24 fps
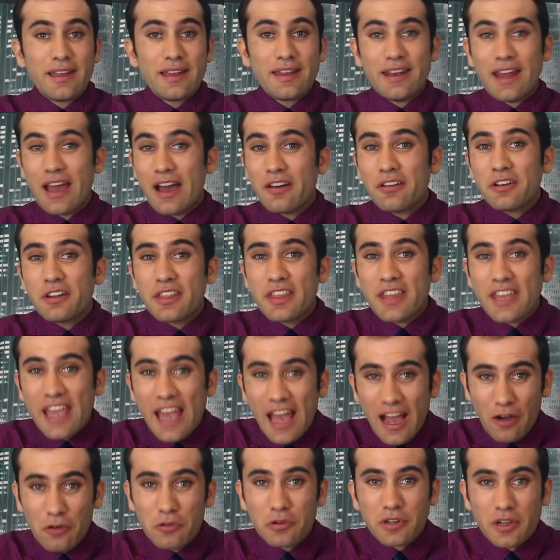Now to the
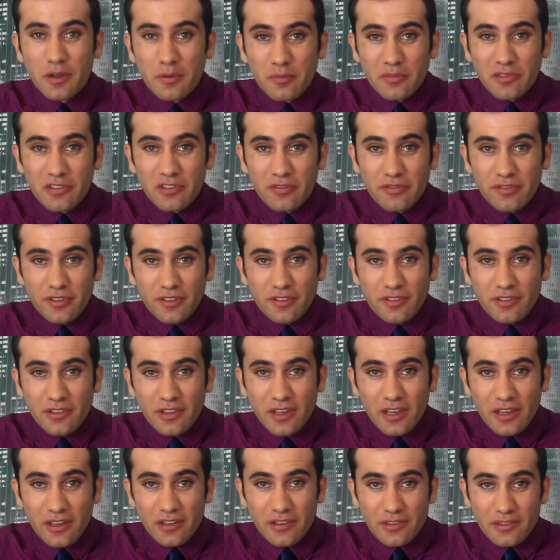outcomes of this
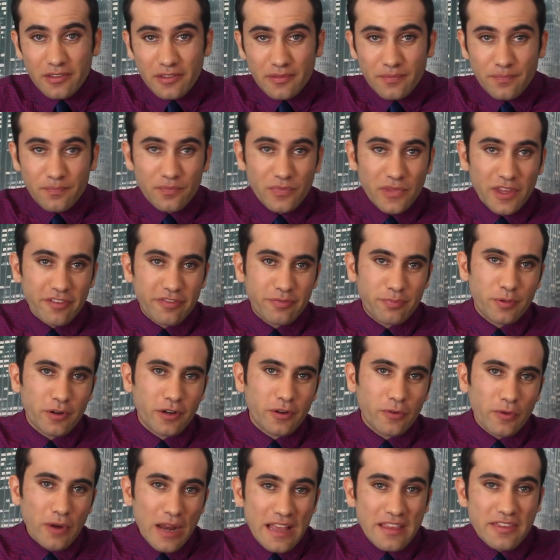case. If
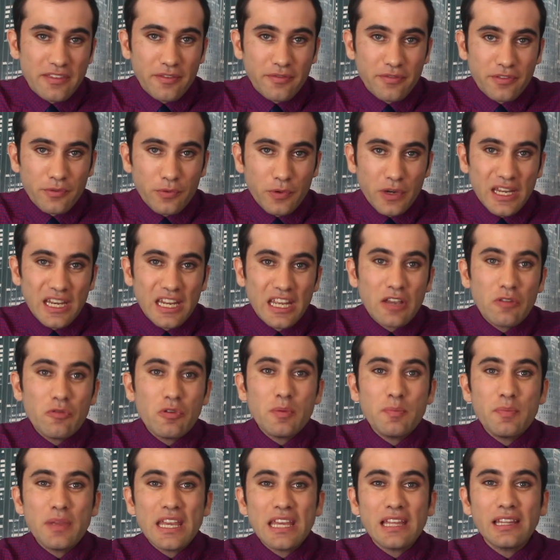progressives win, it
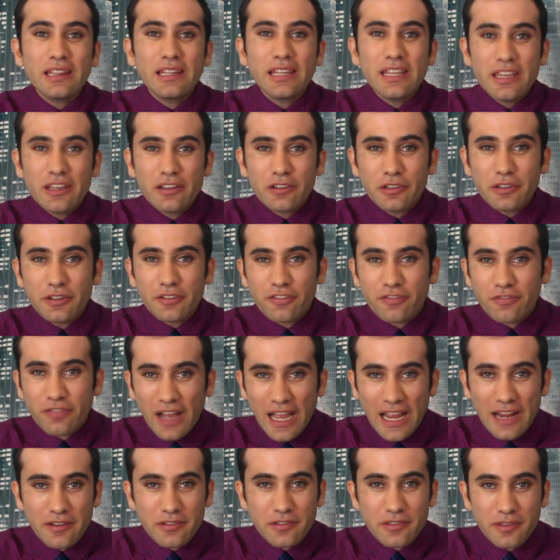would be illegal to
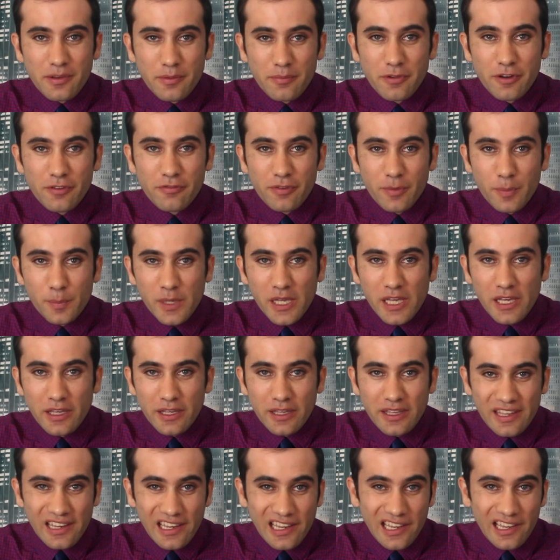fire someone for being
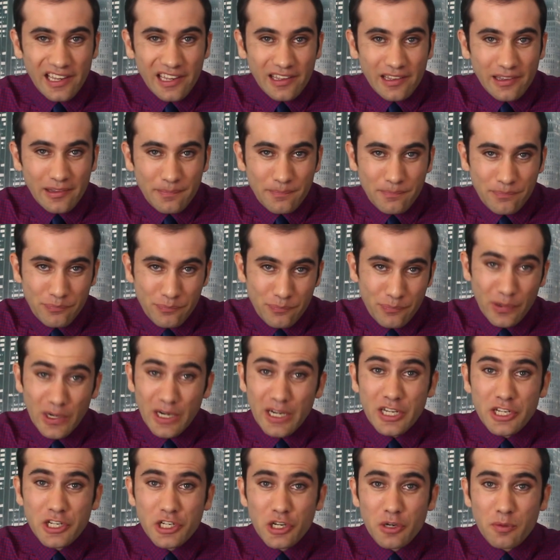gay.
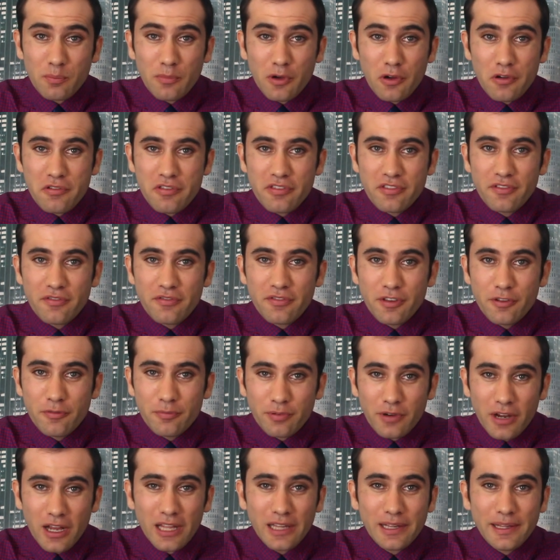Pretty sure most of you
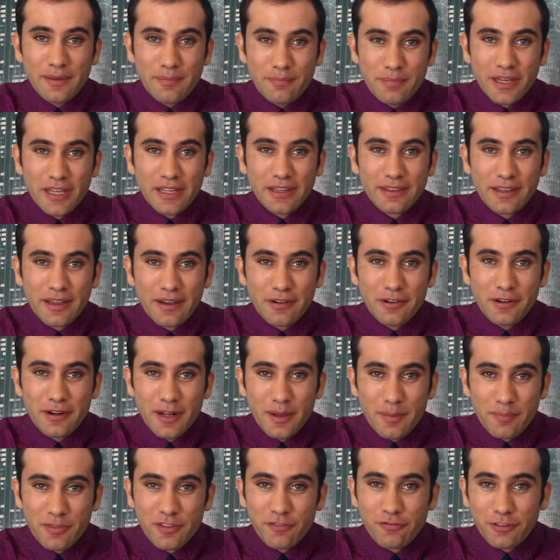probably picked that one
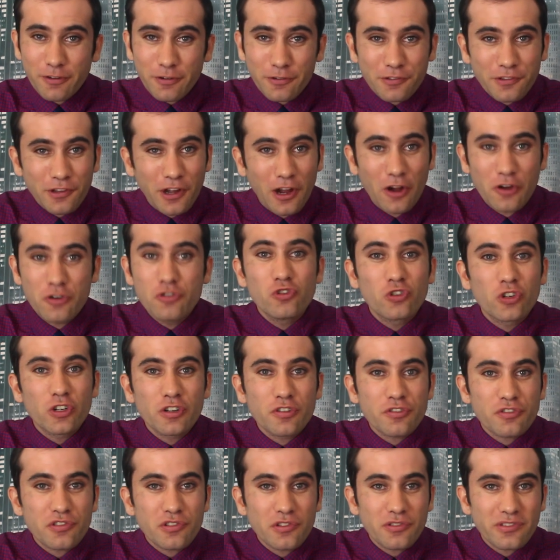up the first hundred
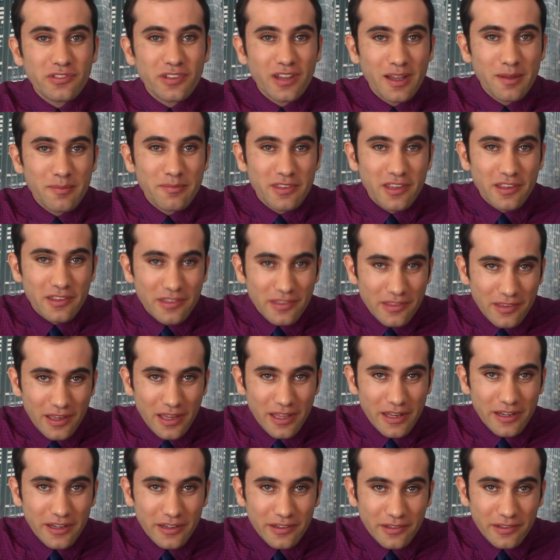or so times I
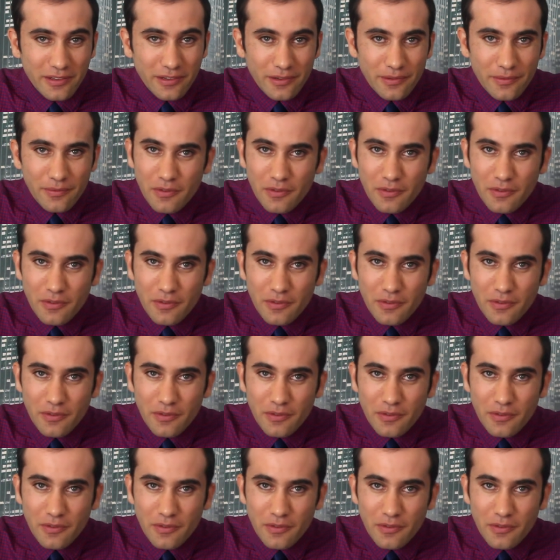said it.